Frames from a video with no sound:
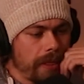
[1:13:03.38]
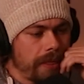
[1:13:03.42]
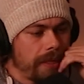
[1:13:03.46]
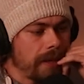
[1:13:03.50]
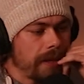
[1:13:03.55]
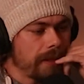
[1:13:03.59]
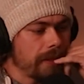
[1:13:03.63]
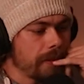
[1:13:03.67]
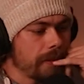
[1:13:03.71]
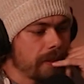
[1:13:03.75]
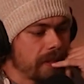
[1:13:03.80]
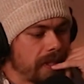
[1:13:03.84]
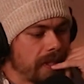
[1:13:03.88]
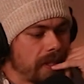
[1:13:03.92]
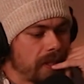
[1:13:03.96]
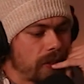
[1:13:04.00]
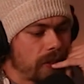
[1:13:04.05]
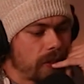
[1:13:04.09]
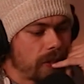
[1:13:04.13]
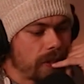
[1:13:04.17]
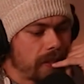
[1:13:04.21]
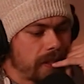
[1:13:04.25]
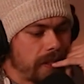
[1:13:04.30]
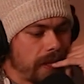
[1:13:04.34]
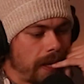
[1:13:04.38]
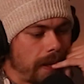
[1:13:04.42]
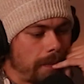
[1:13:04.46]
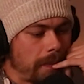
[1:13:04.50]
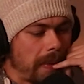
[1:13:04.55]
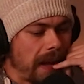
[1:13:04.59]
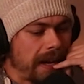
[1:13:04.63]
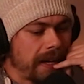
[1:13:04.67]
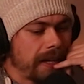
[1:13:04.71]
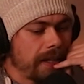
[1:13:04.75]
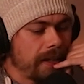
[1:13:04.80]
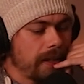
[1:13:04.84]
thing though is that it's just
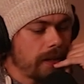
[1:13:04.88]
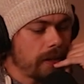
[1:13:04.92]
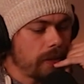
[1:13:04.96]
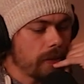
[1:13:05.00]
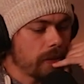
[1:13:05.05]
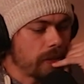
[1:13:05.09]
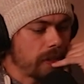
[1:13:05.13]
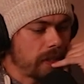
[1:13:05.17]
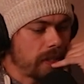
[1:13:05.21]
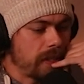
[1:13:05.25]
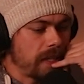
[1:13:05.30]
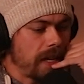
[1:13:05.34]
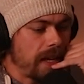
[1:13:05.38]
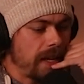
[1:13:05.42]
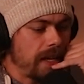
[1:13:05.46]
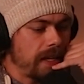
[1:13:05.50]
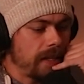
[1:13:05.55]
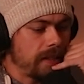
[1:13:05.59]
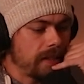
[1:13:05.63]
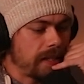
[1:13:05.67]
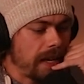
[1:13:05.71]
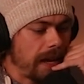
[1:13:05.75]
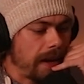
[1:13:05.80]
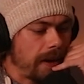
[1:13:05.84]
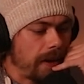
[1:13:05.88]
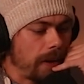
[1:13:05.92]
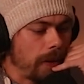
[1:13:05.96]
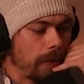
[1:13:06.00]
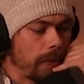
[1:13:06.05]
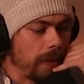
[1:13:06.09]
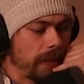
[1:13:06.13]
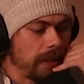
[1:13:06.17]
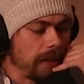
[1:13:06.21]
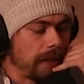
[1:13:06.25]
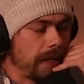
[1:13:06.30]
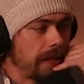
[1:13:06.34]
I can understand how
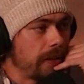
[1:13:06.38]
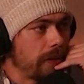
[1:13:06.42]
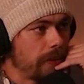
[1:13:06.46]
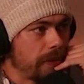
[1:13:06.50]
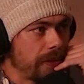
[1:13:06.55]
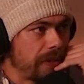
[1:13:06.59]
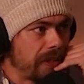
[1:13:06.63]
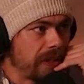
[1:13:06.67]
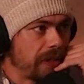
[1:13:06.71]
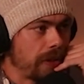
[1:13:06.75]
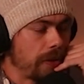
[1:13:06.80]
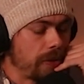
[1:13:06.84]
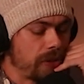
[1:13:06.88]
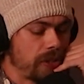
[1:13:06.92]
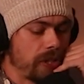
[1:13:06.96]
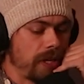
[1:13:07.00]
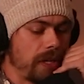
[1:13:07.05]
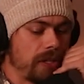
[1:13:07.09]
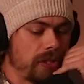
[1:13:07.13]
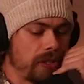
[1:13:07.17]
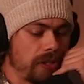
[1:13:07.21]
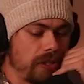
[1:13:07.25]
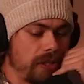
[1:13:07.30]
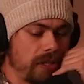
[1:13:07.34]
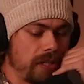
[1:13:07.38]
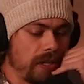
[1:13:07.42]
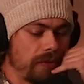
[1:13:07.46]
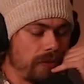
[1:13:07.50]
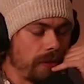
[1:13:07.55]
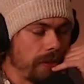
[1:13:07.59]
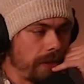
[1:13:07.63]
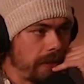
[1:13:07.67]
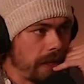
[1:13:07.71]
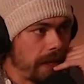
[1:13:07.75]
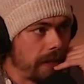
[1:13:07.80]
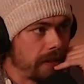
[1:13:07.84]
later in the negotiations
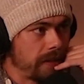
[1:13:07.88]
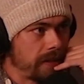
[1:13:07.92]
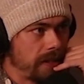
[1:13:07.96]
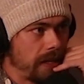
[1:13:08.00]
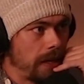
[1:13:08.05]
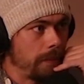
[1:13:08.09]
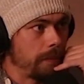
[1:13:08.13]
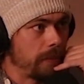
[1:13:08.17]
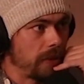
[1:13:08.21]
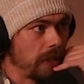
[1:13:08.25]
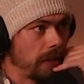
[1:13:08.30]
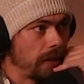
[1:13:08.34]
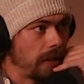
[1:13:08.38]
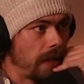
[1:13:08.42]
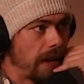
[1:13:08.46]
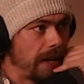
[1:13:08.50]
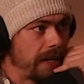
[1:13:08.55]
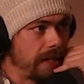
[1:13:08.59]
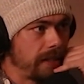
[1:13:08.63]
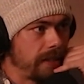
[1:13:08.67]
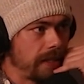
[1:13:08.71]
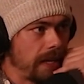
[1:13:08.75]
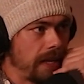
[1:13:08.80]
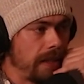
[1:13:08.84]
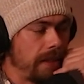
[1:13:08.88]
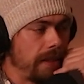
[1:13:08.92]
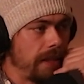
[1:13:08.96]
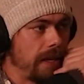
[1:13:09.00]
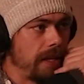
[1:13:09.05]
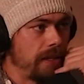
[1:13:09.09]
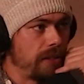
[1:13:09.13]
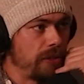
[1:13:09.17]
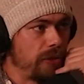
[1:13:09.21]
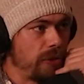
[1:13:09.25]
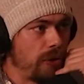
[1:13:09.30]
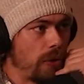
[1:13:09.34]
different things come to light, and
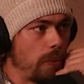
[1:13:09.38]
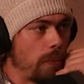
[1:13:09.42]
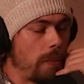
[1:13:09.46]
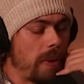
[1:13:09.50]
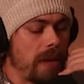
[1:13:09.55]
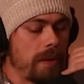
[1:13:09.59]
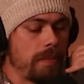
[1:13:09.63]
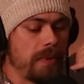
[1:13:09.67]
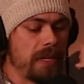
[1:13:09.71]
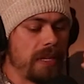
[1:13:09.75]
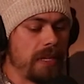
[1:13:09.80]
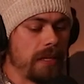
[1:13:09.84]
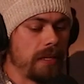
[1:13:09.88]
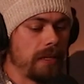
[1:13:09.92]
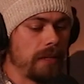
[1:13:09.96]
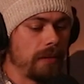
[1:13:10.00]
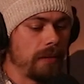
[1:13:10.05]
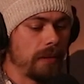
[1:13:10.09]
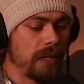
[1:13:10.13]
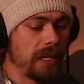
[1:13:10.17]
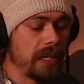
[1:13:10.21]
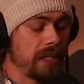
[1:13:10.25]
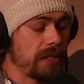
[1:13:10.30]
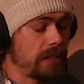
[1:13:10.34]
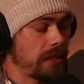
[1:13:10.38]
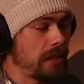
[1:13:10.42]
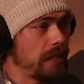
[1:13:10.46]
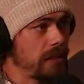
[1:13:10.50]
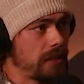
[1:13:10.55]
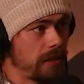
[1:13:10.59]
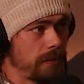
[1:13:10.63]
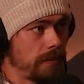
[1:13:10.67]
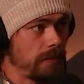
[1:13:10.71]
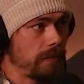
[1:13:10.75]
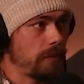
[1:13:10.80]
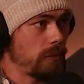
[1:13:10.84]
that maybe because
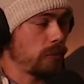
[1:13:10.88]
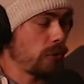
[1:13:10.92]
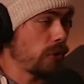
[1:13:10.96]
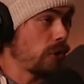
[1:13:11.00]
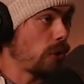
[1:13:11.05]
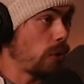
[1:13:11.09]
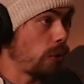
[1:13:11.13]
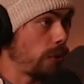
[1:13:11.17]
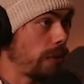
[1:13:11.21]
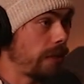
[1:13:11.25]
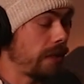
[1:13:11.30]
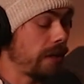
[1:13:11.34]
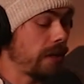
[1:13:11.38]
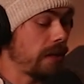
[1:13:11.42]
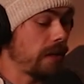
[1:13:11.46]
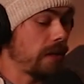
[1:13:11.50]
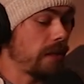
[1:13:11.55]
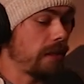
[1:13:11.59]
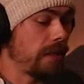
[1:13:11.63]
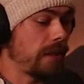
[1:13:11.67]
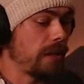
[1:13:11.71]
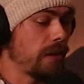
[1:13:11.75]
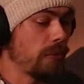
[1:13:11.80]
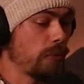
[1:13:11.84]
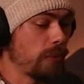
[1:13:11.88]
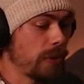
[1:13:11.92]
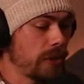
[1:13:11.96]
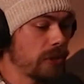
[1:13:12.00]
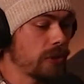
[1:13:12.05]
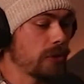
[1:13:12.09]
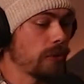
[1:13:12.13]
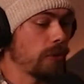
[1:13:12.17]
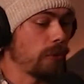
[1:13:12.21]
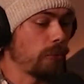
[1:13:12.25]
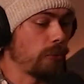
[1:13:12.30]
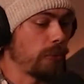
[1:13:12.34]
the
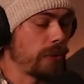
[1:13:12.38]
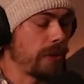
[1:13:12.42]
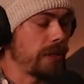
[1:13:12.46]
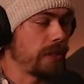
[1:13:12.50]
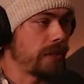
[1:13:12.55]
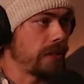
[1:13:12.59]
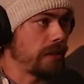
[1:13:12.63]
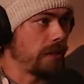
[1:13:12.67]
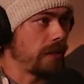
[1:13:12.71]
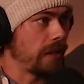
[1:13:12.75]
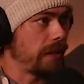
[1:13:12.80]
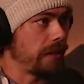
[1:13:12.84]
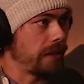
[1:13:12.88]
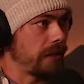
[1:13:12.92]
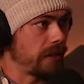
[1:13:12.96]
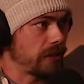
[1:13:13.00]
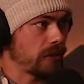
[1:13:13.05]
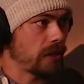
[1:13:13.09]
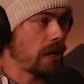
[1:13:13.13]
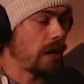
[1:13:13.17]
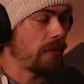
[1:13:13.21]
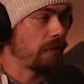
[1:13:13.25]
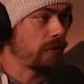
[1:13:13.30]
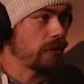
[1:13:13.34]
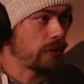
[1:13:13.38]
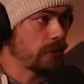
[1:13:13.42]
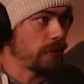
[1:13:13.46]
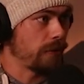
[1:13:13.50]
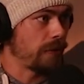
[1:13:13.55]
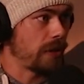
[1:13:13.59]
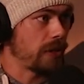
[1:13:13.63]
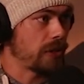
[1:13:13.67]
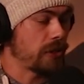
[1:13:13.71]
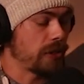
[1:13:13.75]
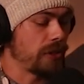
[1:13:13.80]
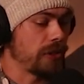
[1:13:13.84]
original reason that this
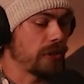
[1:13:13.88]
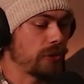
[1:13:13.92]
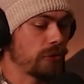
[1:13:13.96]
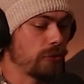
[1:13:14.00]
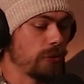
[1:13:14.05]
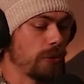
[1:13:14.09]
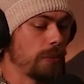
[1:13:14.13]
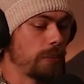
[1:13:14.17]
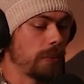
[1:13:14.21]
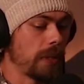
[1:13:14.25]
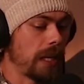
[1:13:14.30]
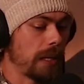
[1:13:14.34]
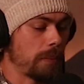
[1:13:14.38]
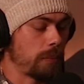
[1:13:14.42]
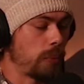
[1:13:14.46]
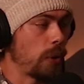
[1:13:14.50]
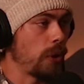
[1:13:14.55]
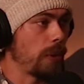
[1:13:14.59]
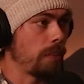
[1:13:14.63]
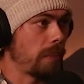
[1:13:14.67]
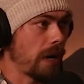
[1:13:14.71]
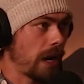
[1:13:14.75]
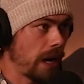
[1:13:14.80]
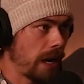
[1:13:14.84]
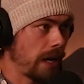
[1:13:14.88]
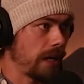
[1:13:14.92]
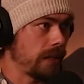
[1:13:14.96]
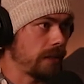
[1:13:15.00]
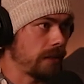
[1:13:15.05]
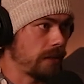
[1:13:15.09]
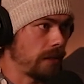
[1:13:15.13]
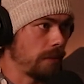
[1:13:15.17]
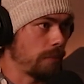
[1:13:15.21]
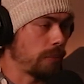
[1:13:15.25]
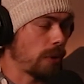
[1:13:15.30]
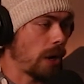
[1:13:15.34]
conservationist group put behind
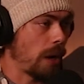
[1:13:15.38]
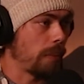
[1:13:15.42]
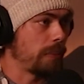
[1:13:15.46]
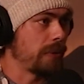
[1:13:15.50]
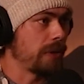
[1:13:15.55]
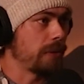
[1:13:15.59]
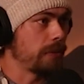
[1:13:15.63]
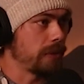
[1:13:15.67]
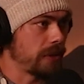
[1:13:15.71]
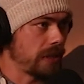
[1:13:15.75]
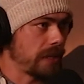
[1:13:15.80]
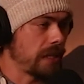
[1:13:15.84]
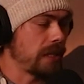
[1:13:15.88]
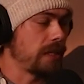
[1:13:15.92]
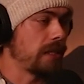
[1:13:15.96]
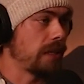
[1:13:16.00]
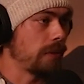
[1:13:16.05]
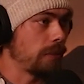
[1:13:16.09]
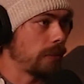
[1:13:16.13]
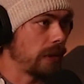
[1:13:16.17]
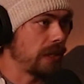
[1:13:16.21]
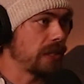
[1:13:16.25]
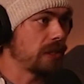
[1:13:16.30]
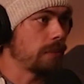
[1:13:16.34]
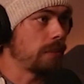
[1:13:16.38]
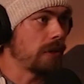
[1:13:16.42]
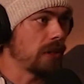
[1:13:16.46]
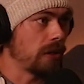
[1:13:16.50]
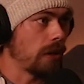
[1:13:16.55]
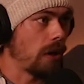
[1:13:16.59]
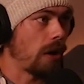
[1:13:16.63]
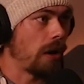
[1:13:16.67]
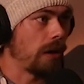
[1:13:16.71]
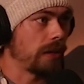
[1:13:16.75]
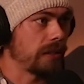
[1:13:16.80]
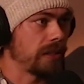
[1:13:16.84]
the property was that they didn't want it to be
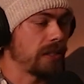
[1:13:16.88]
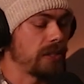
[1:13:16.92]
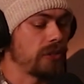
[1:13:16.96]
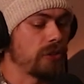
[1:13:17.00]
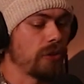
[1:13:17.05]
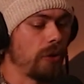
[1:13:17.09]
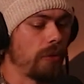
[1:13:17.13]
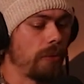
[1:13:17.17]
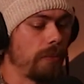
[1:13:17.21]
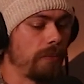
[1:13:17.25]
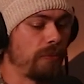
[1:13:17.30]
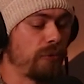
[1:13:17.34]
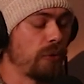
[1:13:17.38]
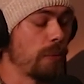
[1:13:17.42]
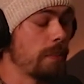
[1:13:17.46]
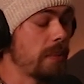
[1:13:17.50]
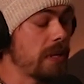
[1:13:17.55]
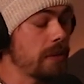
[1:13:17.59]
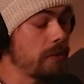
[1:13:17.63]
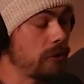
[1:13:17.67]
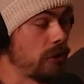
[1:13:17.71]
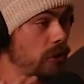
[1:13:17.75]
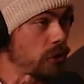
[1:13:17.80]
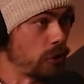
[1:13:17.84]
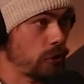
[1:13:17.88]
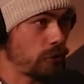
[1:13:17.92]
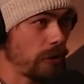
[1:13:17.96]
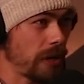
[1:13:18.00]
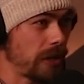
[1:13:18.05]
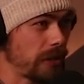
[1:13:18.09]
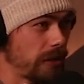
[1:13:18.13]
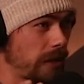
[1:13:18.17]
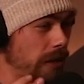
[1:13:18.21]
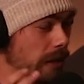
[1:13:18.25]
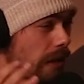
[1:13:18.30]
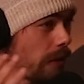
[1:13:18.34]
logged. And so for me it was just
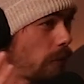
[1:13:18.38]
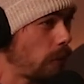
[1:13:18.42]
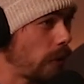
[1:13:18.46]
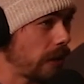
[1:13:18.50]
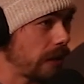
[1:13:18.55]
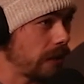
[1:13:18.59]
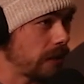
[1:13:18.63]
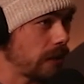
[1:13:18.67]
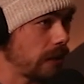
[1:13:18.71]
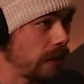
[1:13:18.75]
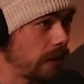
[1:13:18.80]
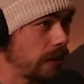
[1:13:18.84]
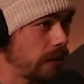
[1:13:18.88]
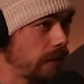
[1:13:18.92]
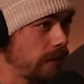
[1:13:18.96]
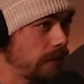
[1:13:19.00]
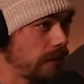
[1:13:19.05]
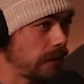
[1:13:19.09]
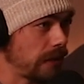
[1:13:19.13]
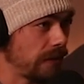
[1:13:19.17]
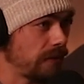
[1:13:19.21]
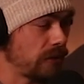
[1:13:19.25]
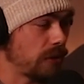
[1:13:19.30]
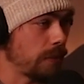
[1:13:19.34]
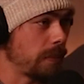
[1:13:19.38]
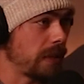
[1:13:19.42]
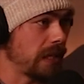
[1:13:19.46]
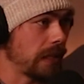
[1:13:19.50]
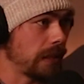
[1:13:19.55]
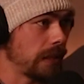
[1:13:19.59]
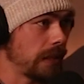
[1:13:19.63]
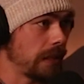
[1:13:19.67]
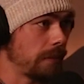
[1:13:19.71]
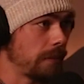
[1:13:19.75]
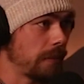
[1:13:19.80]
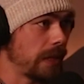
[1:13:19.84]
strange that they wanted to give it to
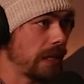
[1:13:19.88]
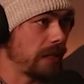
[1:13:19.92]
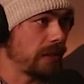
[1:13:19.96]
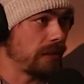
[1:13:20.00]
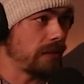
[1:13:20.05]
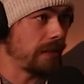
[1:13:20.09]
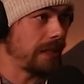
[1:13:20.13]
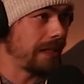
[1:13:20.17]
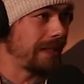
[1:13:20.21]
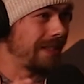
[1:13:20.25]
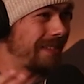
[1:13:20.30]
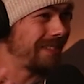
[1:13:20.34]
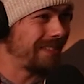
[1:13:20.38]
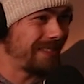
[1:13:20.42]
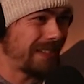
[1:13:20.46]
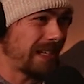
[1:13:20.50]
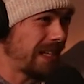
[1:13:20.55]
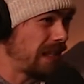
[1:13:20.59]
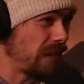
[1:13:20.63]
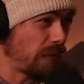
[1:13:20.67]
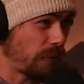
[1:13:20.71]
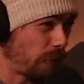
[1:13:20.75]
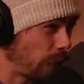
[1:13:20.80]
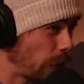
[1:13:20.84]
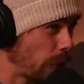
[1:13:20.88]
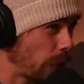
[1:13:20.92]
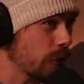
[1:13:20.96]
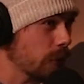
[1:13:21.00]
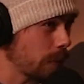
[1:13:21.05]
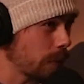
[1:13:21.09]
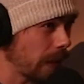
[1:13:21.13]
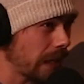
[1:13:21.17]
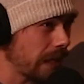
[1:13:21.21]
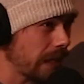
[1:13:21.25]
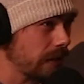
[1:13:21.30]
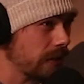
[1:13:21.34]
BLM in the first
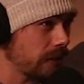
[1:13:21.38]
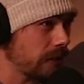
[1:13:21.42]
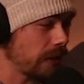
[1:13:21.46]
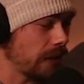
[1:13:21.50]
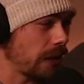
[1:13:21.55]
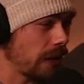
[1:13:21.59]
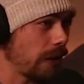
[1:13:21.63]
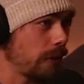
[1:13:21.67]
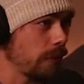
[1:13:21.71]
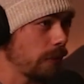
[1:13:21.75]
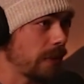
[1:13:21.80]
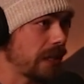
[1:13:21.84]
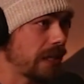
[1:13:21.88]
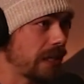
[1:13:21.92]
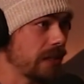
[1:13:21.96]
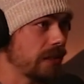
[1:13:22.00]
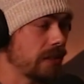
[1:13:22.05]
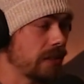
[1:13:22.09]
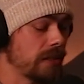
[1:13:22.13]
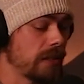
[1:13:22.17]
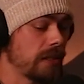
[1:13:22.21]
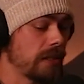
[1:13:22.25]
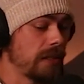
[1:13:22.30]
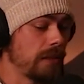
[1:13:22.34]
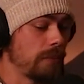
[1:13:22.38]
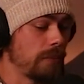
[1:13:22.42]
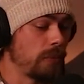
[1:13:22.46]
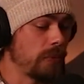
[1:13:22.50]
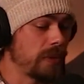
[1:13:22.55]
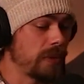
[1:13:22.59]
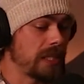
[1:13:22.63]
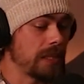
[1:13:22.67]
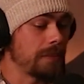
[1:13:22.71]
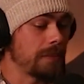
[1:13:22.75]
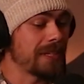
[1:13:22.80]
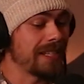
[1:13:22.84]
place, because it
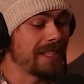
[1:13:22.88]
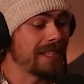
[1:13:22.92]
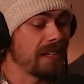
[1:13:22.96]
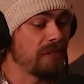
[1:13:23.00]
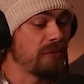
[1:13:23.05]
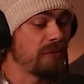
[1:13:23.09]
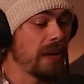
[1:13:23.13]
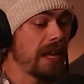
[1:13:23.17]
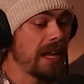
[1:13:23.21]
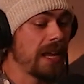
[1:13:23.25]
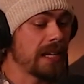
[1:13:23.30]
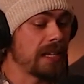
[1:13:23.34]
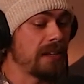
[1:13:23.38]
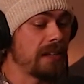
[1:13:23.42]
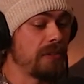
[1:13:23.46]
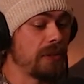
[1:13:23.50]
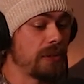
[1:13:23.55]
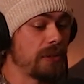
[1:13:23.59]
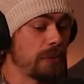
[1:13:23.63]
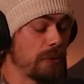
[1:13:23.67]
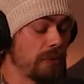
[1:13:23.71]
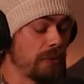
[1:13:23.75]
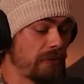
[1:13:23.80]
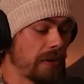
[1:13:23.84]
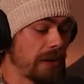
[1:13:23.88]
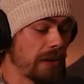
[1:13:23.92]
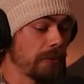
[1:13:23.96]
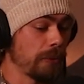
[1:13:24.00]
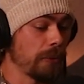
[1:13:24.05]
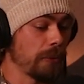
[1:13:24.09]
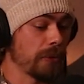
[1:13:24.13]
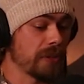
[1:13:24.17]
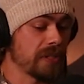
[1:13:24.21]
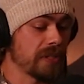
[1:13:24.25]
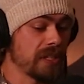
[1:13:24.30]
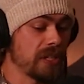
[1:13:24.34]
seems as if giving it to a federal
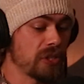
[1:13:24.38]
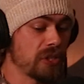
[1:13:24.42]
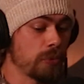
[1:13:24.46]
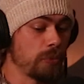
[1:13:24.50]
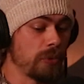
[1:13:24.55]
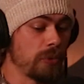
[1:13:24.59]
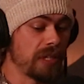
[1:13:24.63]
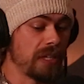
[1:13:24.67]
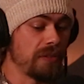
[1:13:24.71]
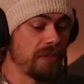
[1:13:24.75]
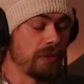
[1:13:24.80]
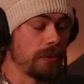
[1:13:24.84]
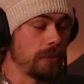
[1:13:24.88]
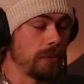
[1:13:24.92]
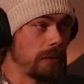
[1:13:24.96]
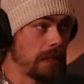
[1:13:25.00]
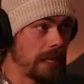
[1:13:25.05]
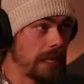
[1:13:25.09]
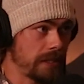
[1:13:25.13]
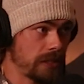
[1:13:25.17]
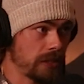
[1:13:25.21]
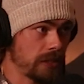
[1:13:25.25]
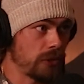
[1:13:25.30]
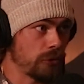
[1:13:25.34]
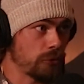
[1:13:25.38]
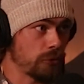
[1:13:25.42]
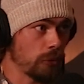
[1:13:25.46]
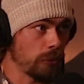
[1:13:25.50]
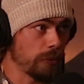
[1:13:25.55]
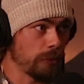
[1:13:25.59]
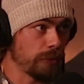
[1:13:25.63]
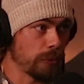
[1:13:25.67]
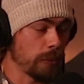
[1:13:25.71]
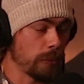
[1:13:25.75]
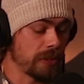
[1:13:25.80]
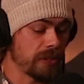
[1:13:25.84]
organization would give you less control
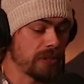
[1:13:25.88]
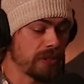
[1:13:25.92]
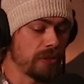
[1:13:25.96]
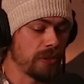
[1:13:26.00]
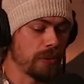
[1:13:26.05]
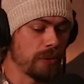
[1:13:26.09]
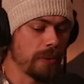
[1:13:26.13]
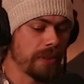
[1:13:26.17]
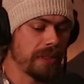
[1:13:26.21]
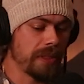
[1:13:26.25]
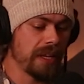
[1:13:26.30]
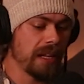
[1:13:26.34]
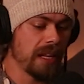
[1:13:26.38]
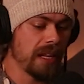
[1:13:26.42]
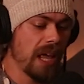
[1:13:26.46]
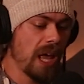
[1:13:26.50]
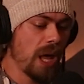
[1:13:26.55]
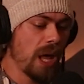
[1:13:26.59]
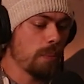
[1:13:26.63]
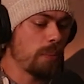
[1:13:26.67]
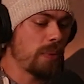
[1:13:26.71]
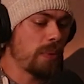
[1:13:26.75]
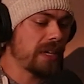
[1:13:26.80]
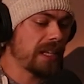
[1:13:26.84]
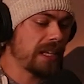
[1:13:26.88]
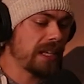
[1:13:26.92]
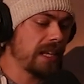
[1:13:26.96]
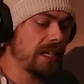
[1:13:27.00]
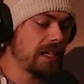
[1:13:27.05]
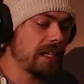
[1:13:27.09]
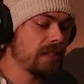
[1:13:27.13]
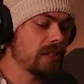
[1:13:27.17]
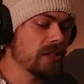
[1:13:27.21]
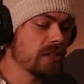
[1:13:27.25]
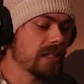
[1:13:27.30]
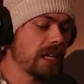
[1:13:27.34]
over what to do with it. But again,
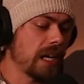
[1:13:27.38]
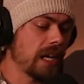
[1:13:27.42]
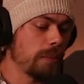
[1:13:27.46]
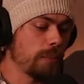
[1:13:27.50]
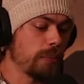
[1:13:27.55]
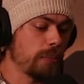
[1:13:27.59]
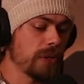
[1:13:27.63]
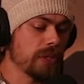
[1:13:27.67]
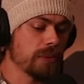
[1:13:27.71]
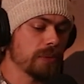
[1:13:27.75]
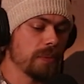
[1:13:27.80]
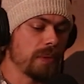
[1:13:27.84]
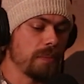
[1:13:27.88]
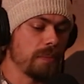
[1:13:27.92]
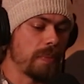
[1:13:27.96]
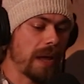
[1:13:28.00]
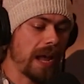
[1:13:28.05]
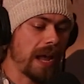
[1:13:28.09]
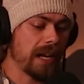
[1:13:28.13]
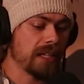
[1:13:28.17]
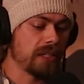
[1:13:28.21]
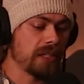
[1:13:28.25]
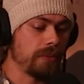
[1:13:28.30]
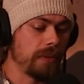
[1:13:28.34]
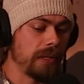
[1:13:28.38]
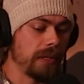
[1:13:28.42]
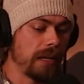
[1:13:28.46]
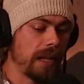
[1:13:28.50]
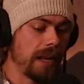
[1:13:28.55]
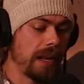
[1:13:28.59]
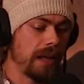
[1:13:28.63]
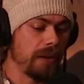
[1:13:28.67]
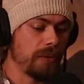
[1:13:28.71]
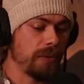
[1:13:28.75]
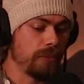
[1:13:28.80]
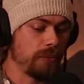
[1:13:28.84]
it just kind of brings me back to, and
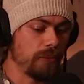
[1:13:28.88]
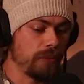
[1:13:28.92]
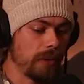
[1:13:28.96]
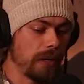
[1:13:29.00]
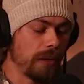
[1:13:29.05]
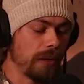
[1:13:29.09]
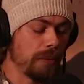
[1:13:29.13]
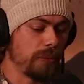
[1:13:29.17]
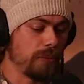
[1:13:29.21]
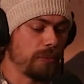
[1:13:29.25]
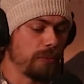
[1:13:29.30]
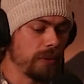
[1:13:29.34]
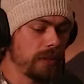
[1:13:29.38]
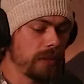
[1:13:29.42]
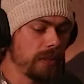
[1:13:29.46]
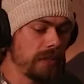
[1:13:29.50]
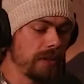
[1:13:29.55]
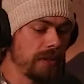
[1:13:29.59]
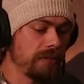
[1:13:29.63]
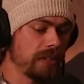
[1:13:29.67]
I would really love